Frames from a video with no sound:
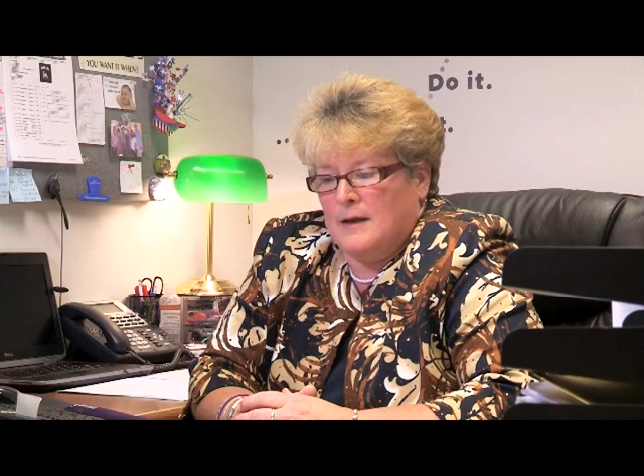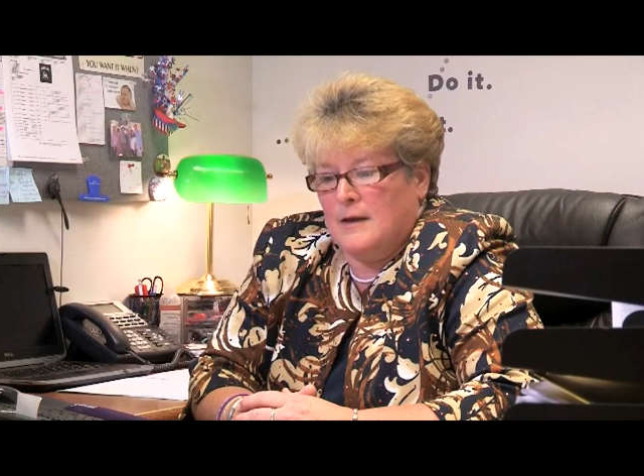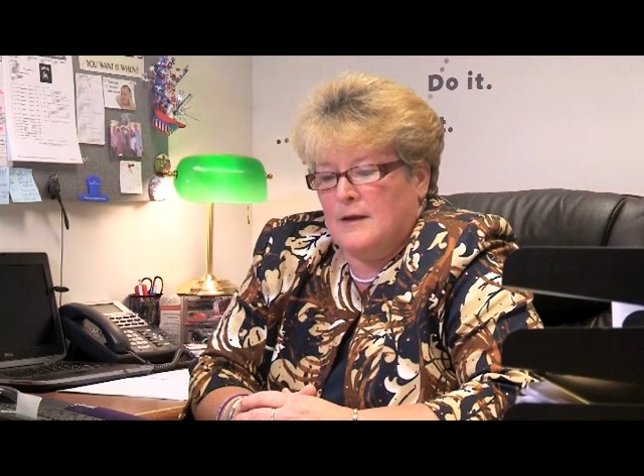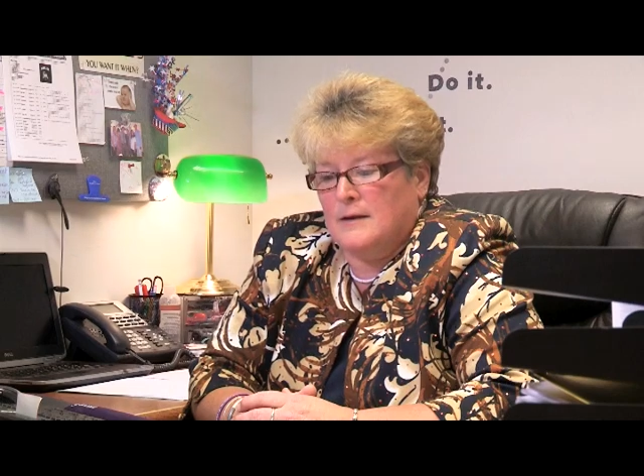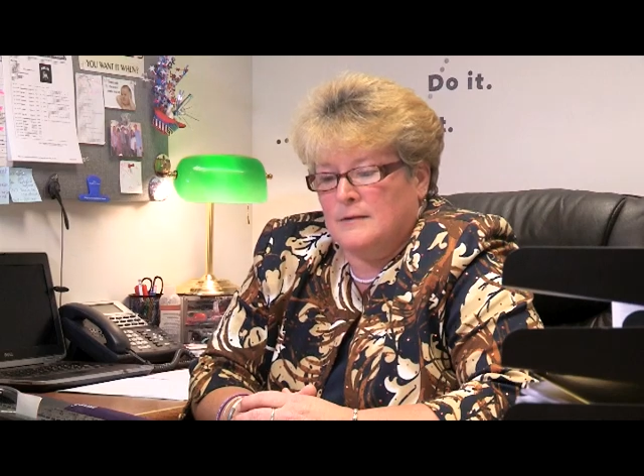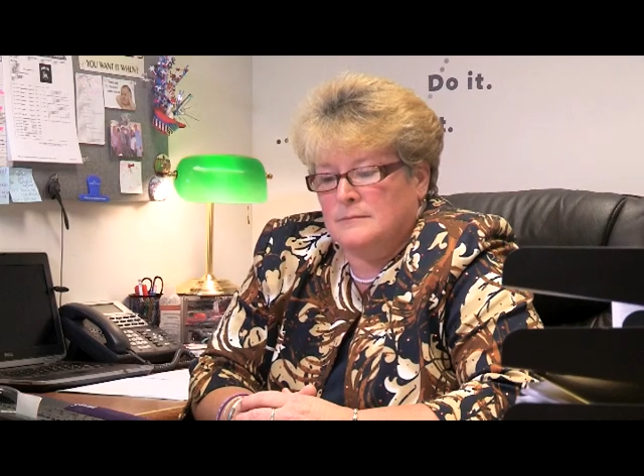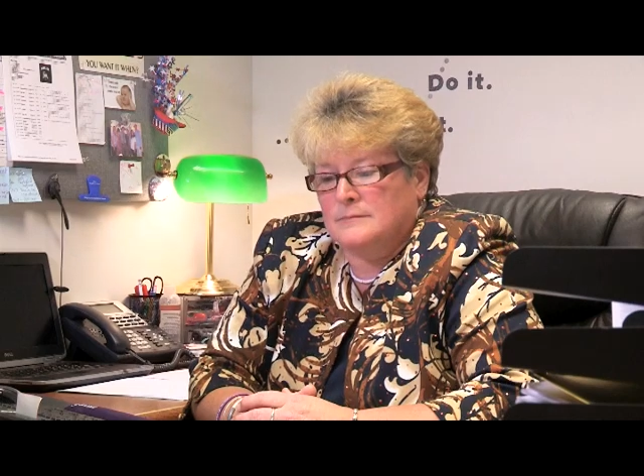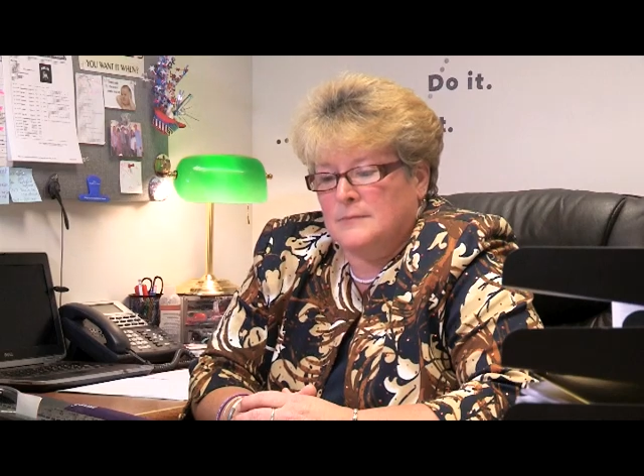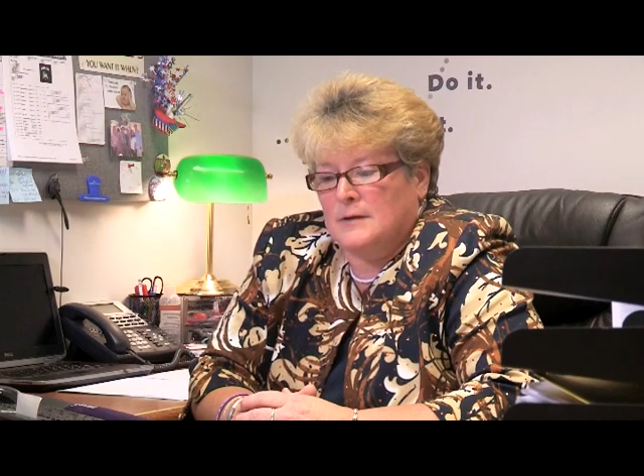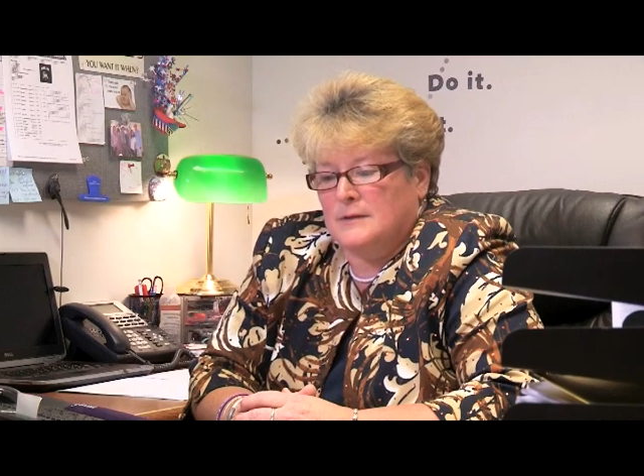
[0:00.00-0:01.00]

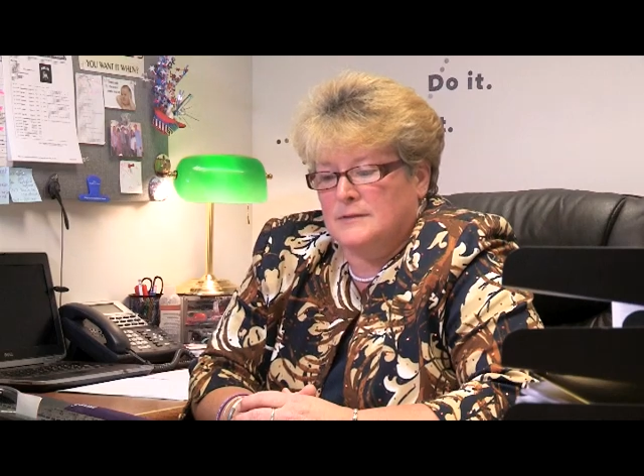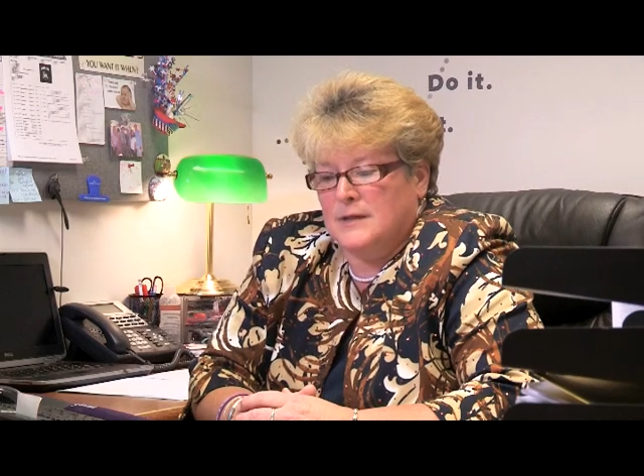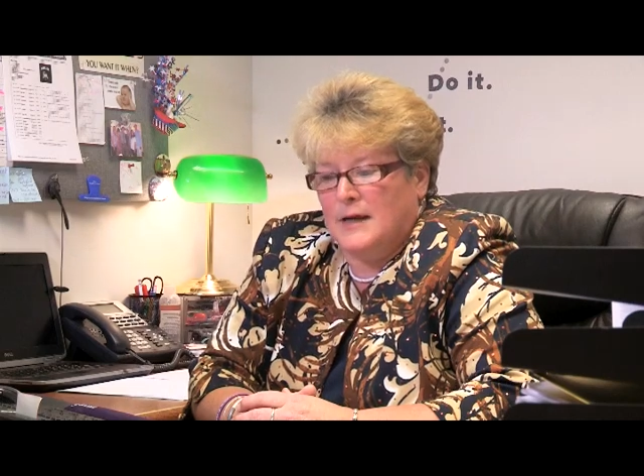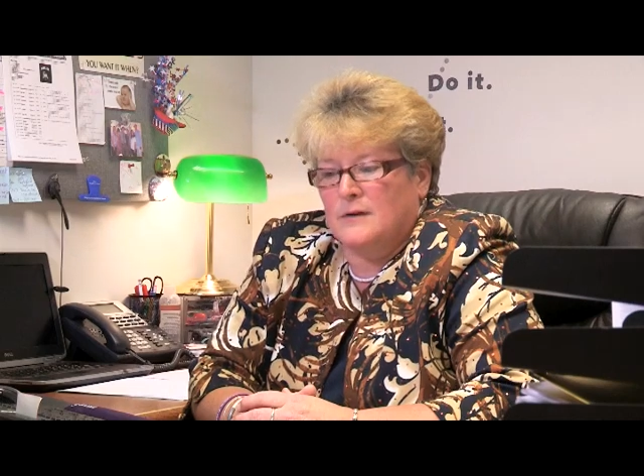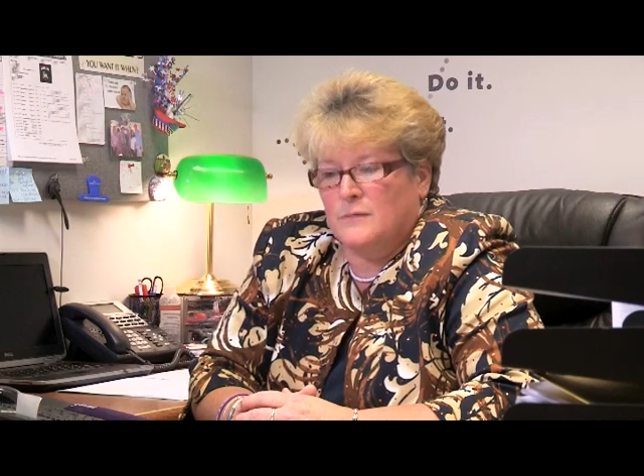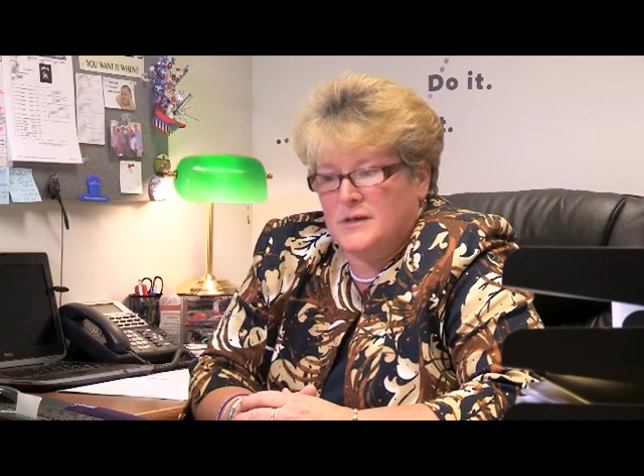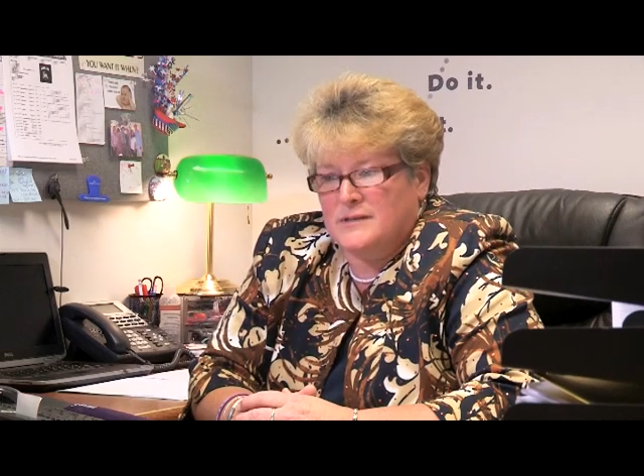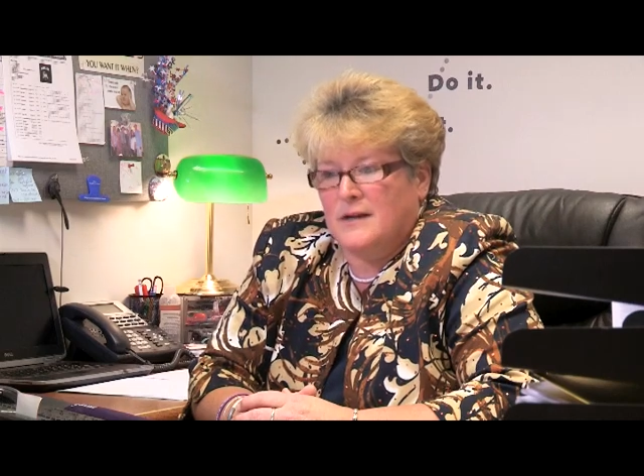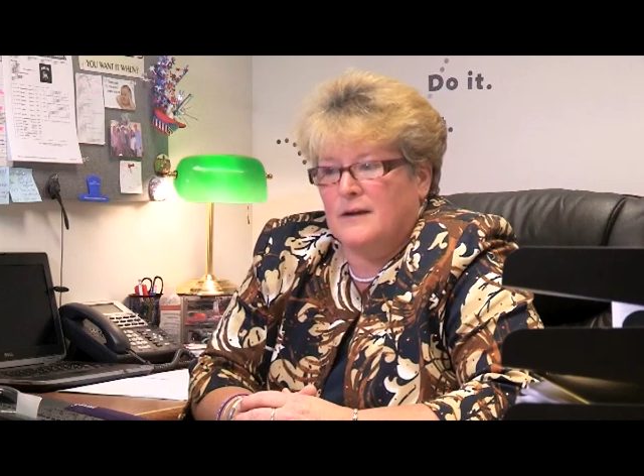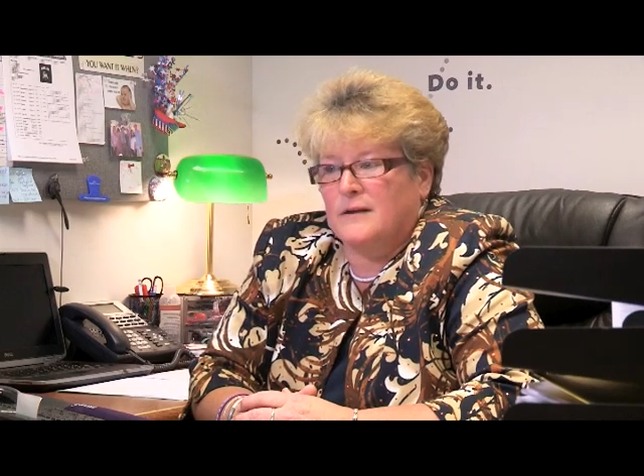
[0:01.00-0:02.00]
And dad always
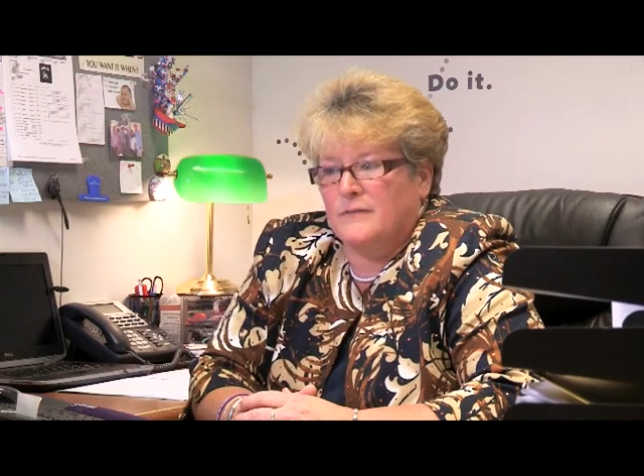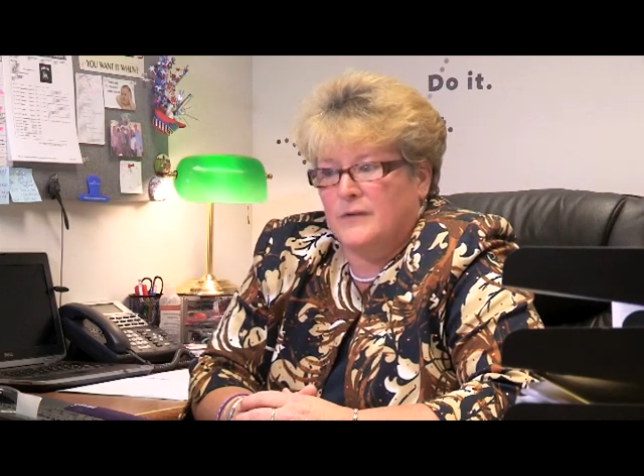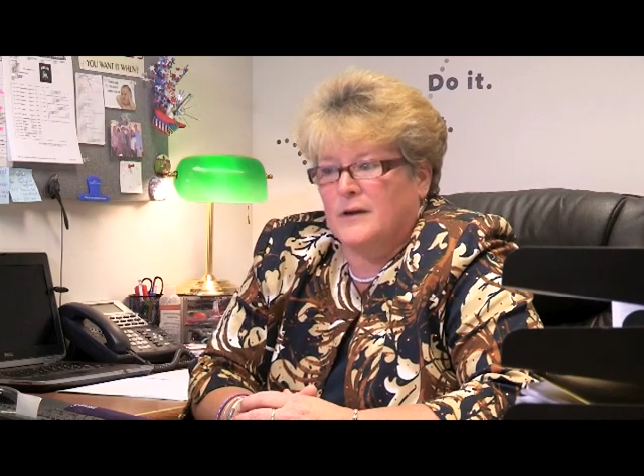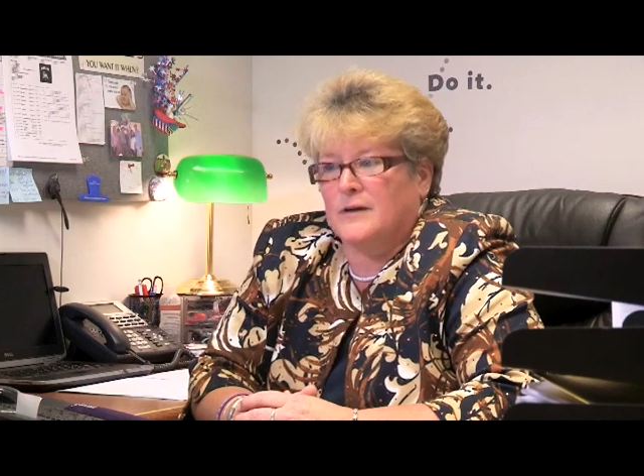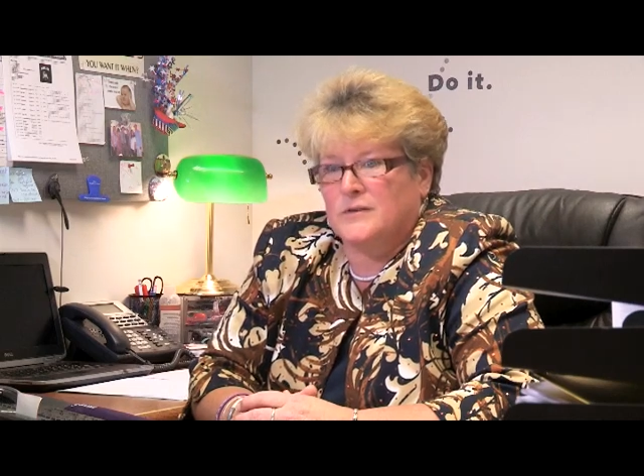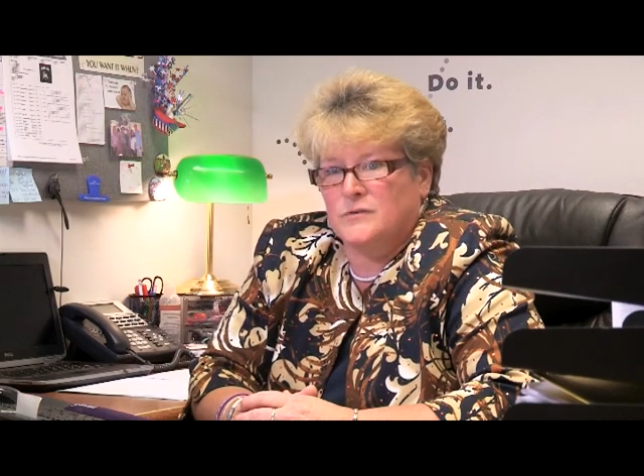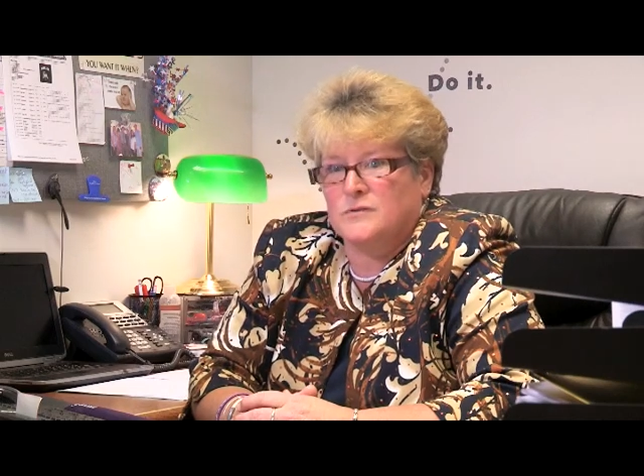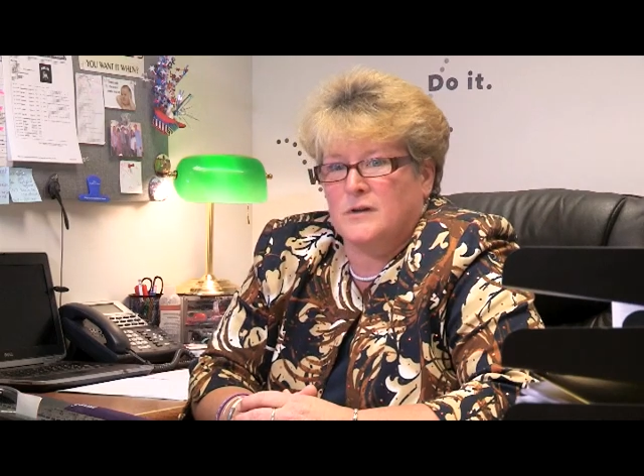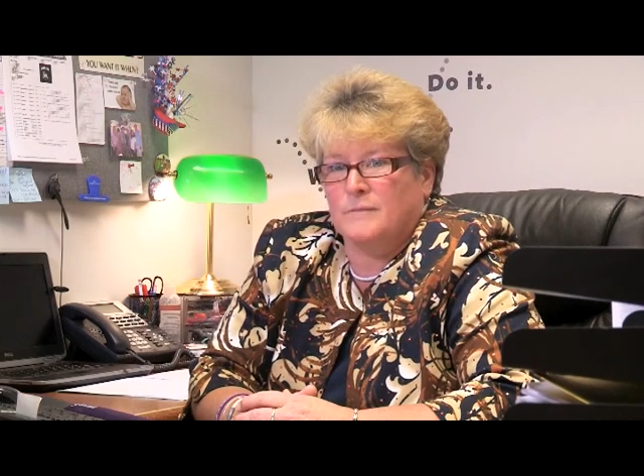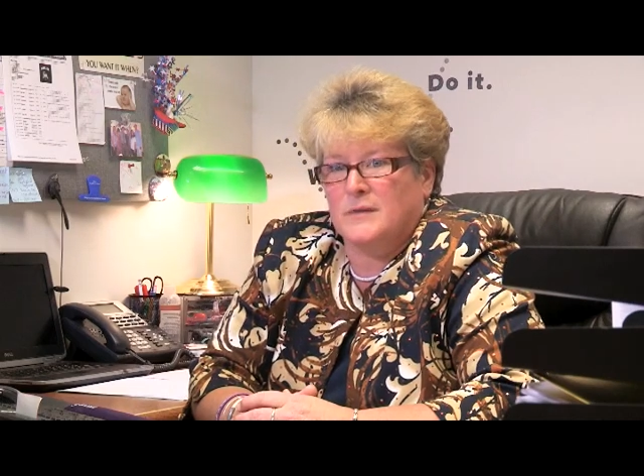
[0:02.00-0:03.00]
said, if you're gonna do
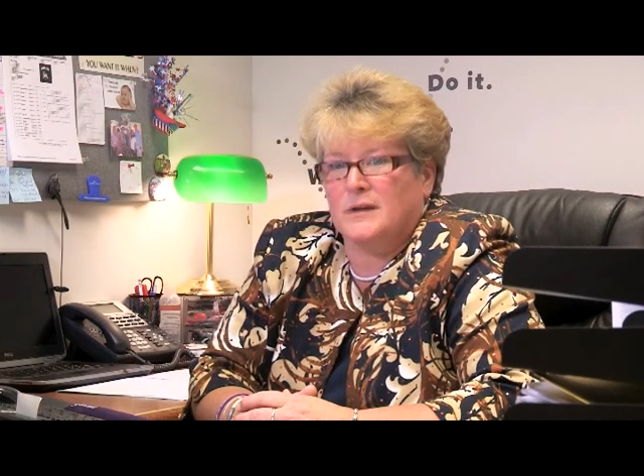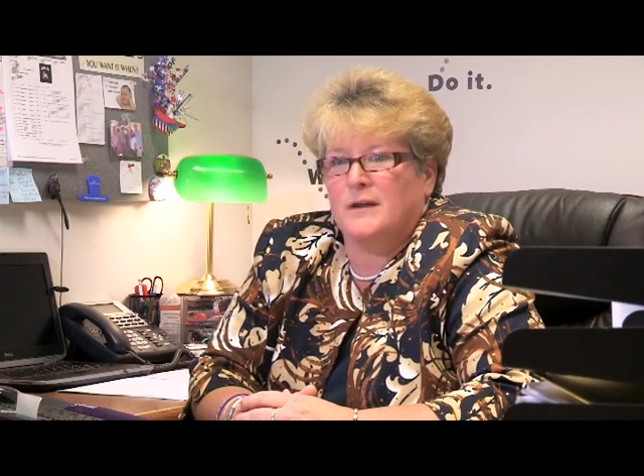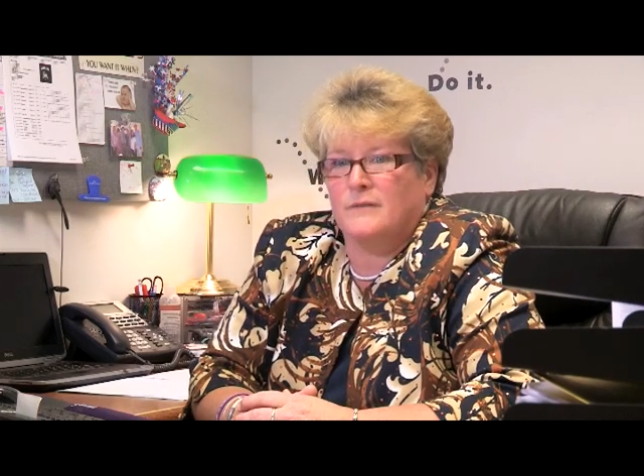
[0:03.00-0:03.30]
something,